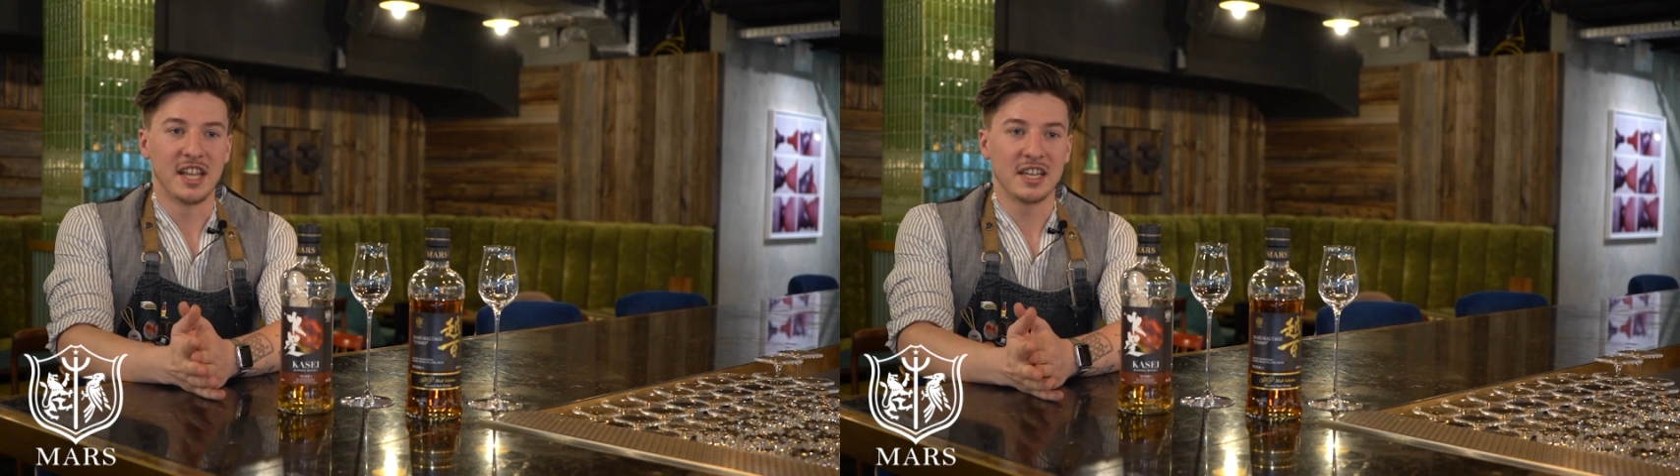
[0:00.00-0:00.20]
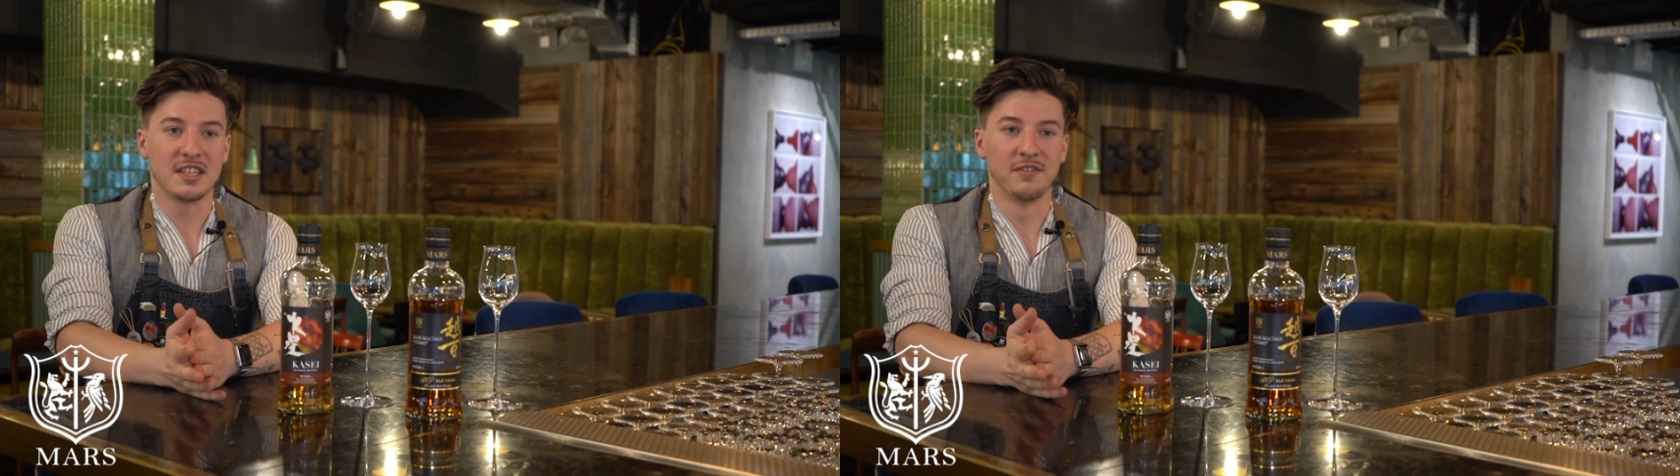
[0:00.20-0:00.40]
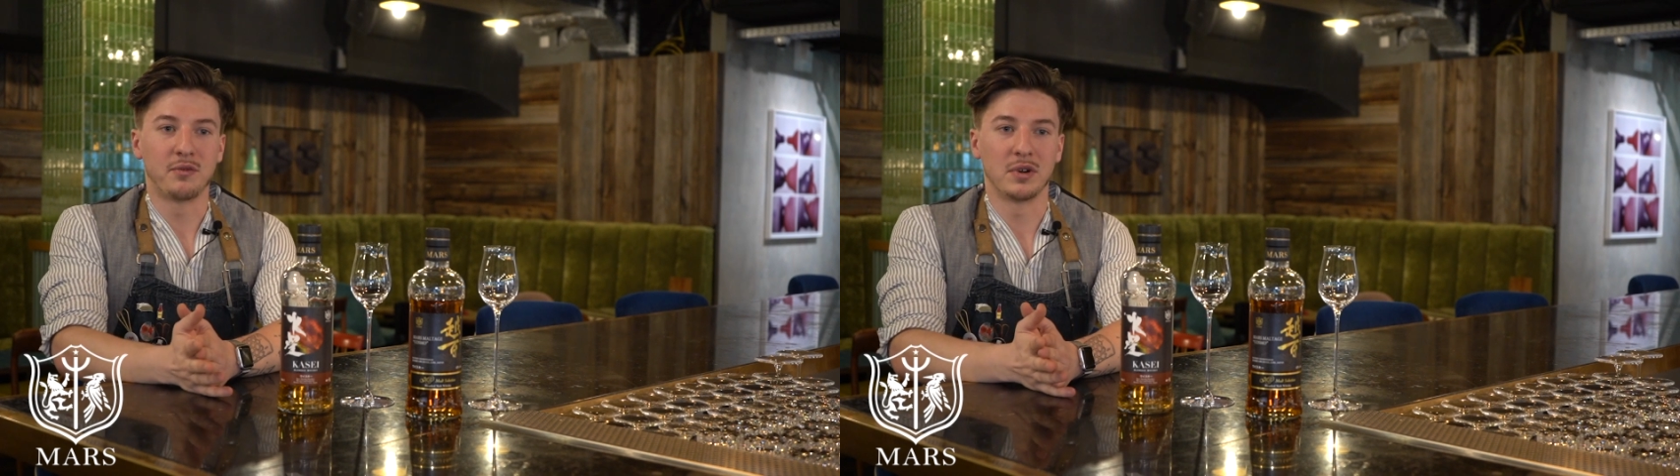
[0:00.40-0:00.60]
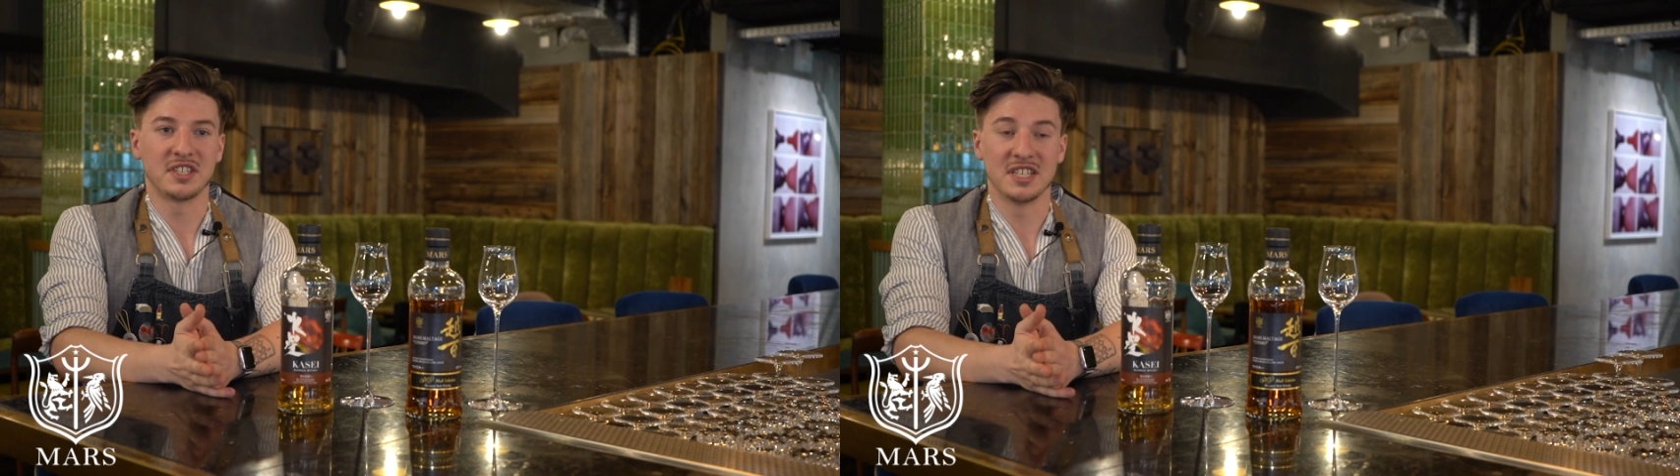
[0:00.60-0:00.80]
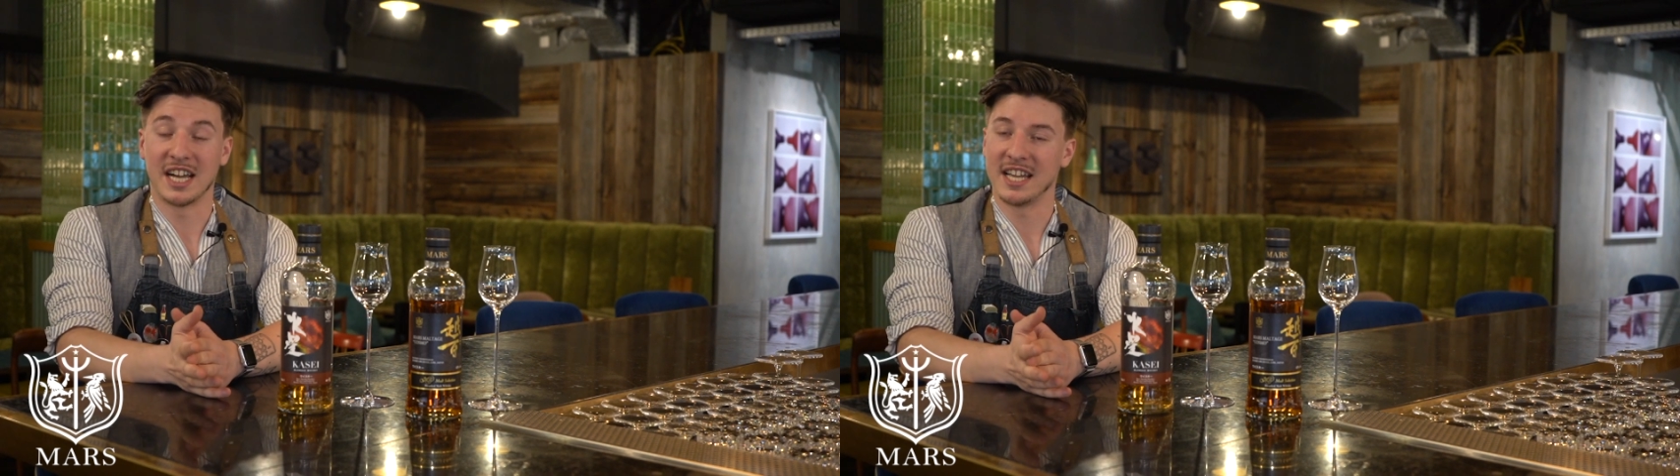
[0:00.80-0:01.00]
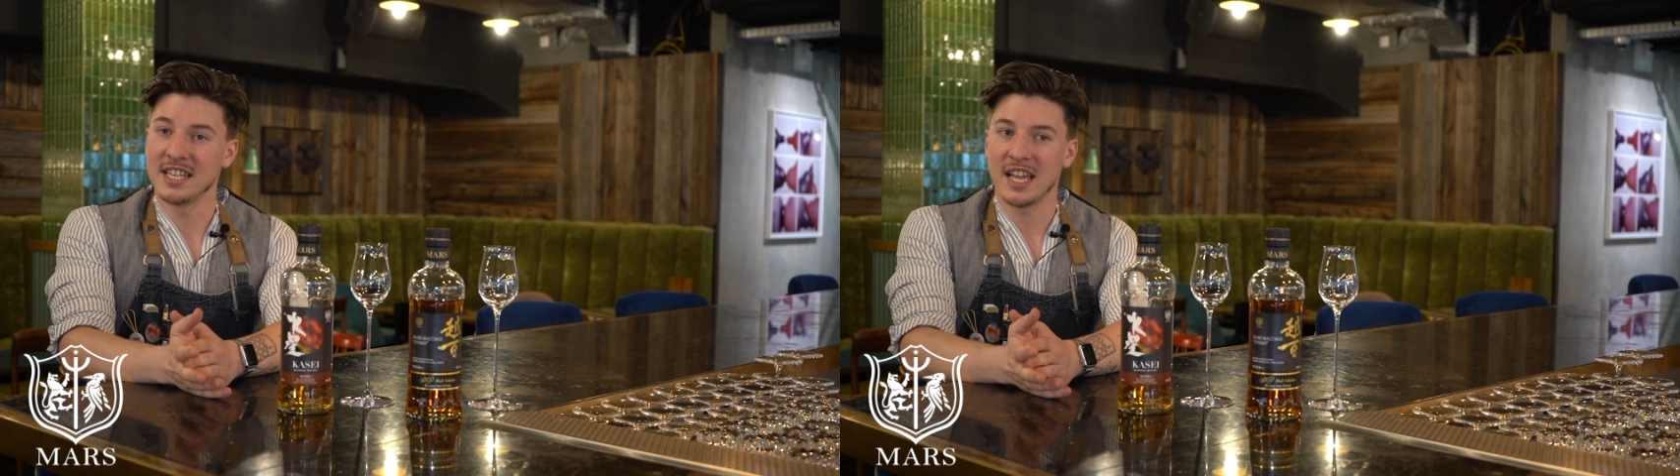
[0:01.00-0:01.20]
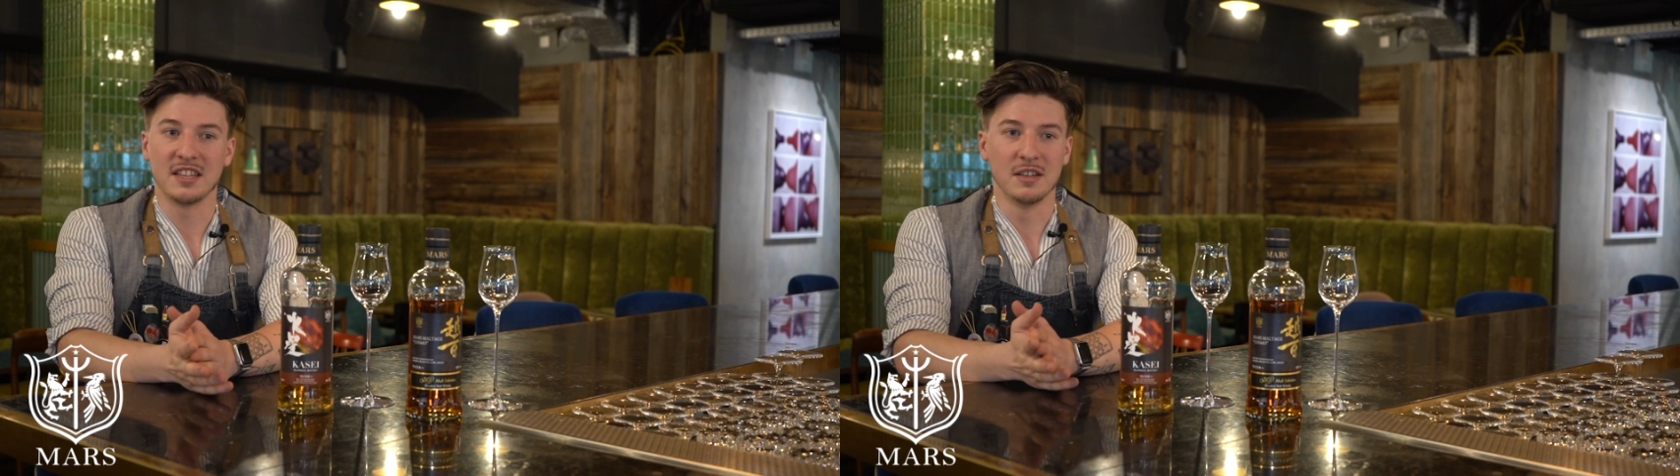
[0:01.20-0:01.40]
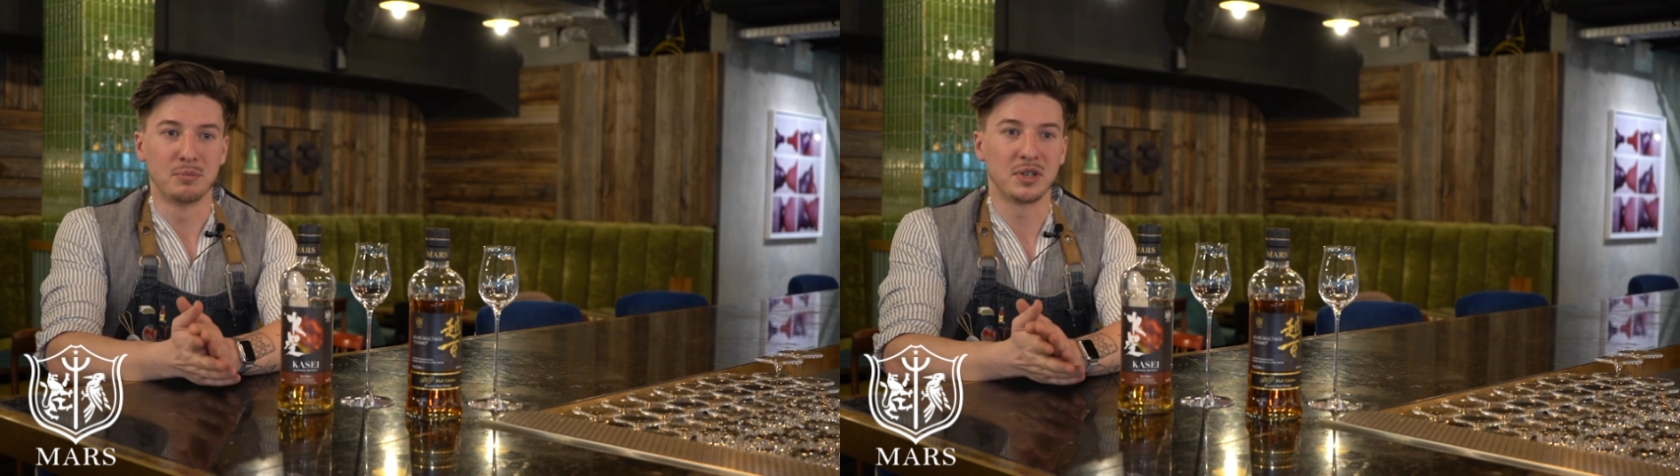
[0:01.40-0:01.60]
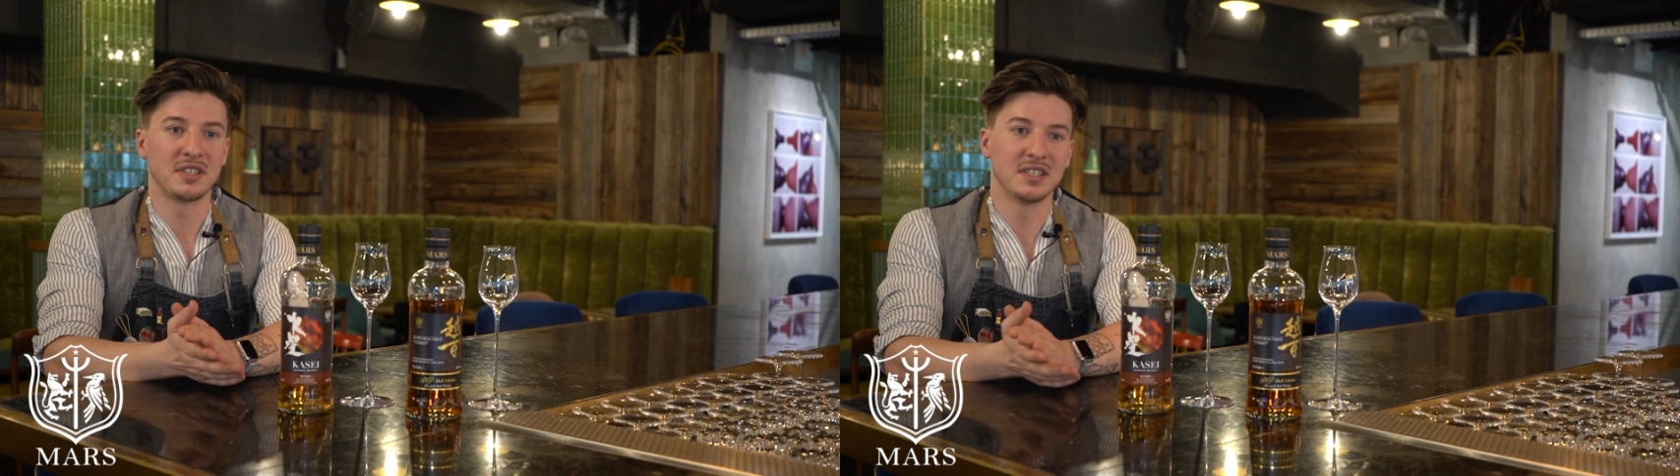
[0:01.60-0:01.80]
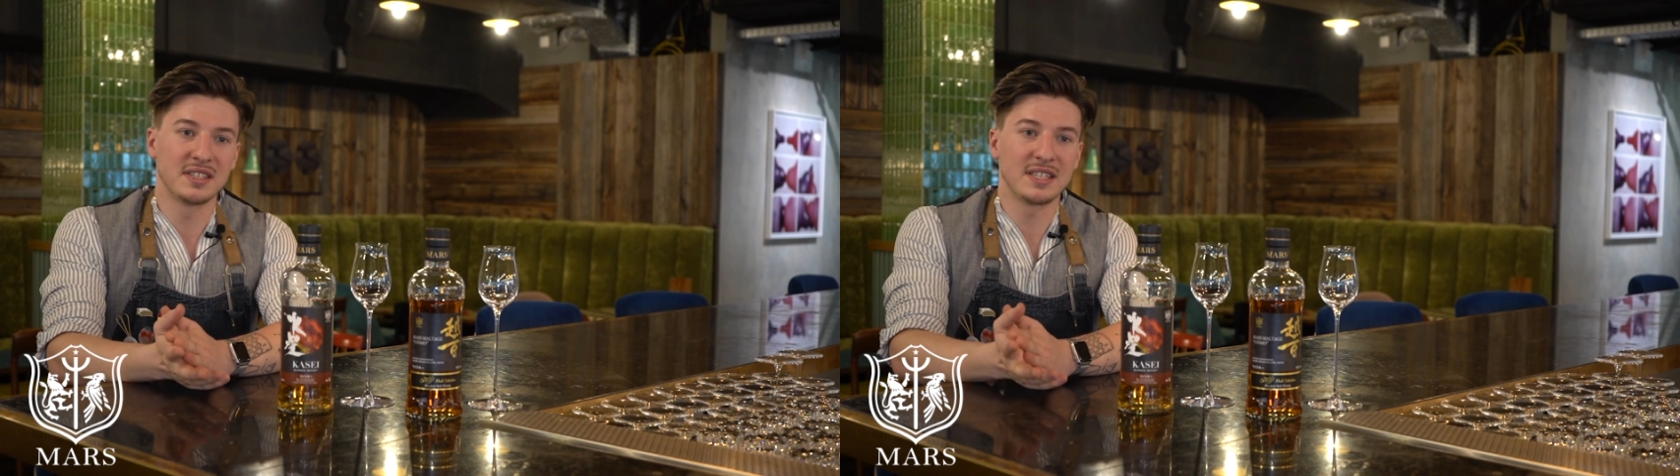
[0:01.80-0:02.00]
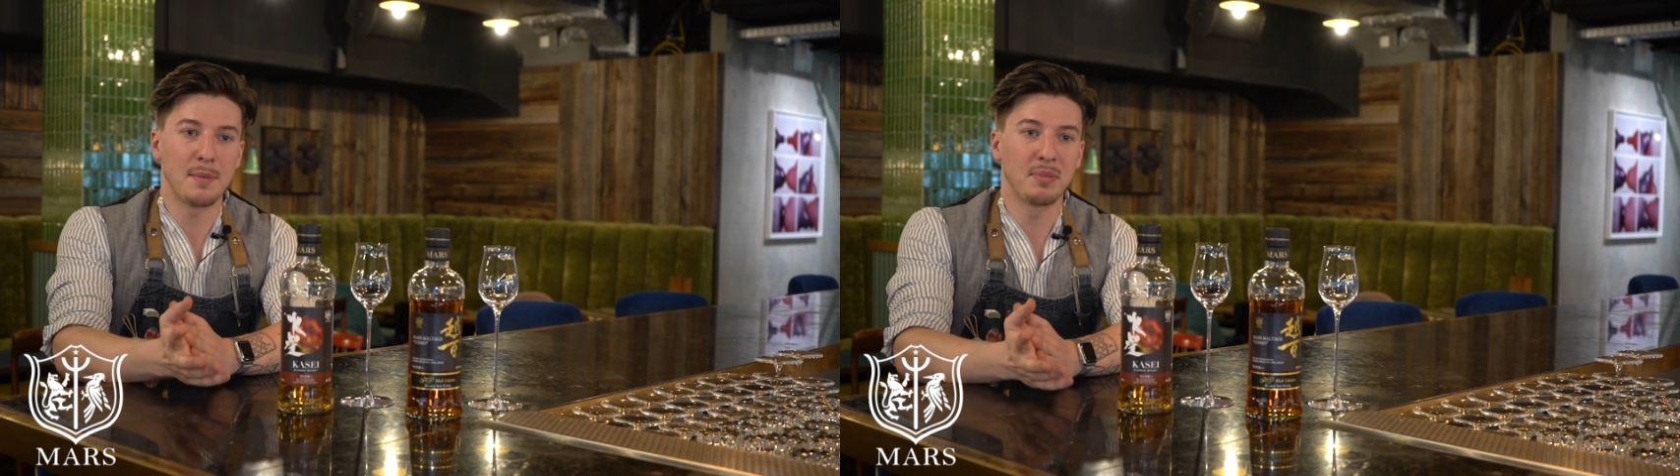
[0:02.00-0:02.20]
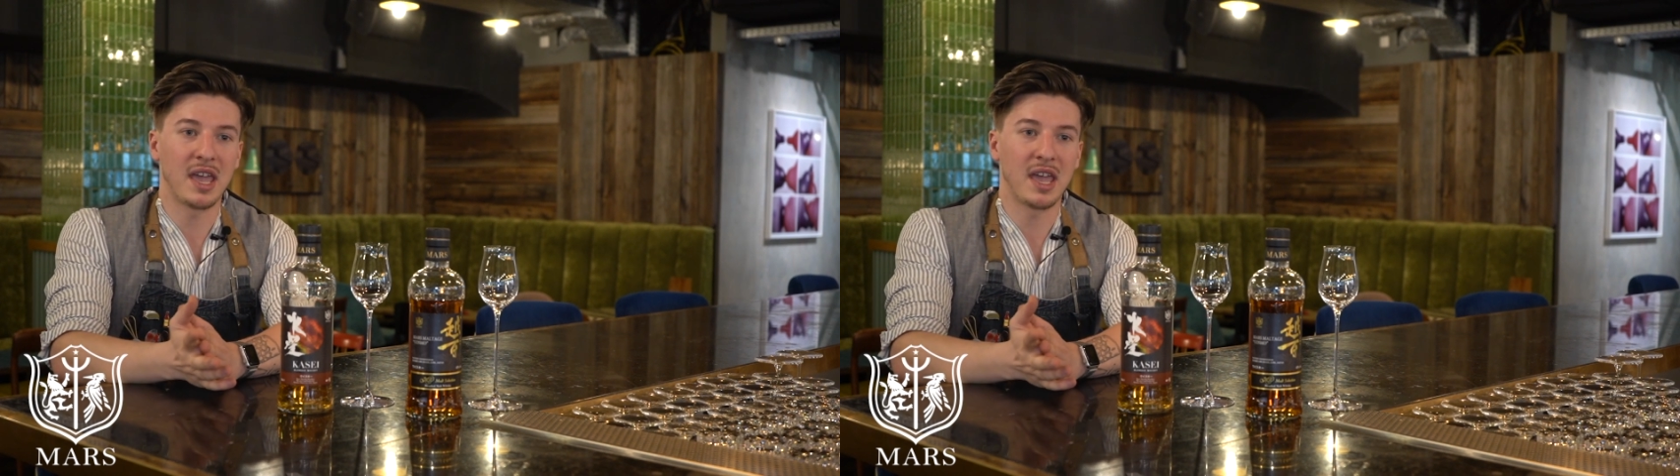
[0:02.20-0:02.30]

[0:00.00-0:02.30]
1949, an important step